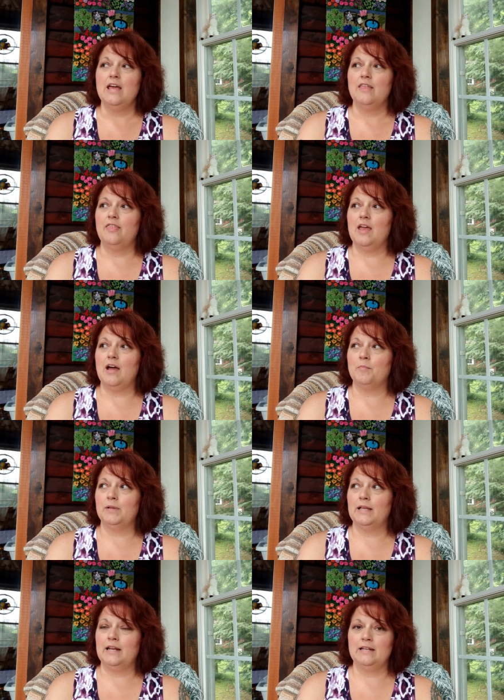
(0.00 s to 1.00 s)
They, I'm
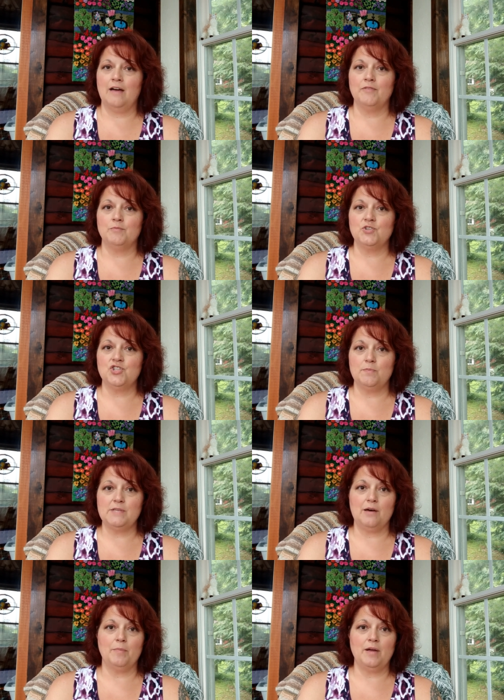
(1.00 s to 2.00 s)
planning to have them shipped
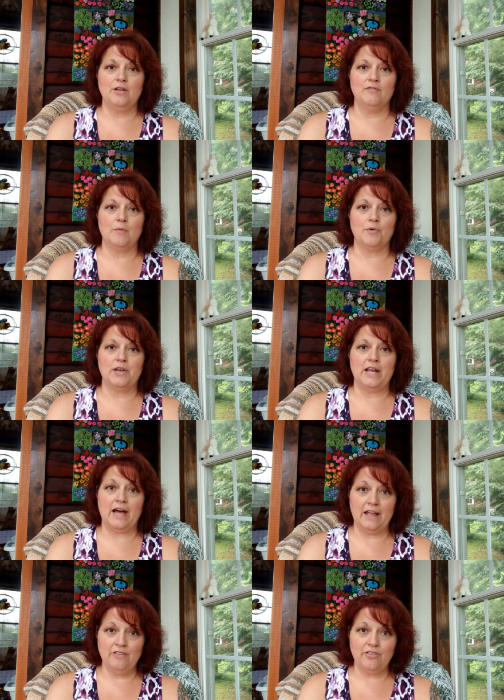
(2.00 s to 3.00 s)
out by November
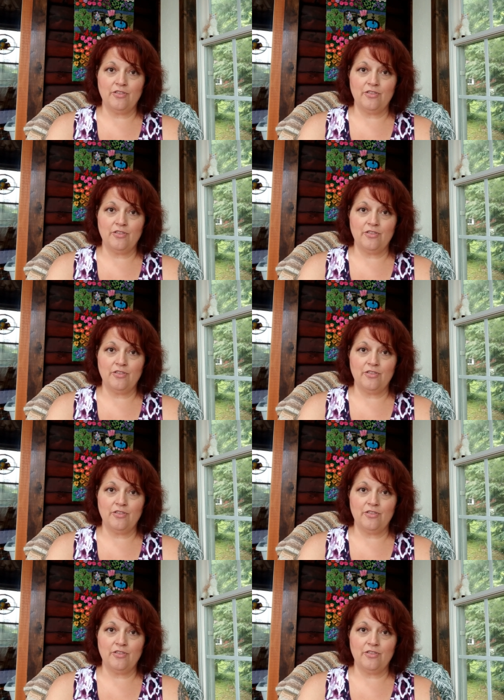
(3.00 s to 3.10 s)
9th,